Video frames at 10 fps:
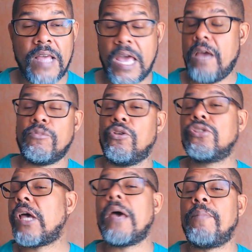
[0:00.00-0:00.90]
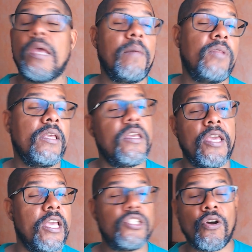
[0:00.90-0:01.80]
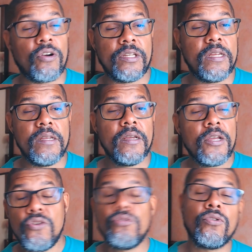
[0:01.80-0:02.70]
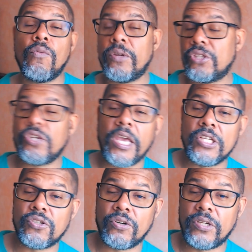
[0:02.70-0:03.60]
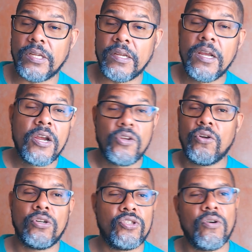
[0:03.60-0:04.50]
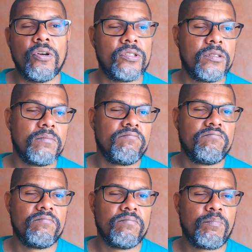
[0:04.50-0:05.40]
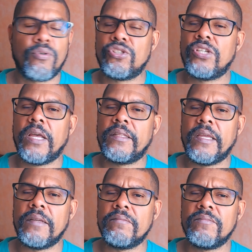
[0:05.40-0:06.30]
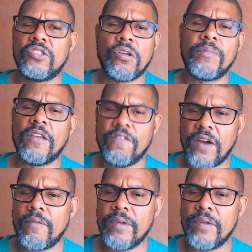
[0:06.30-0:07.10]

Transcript: I'm just happy, I'm taking HRT, you don't know what is HRT, you're just projecting something very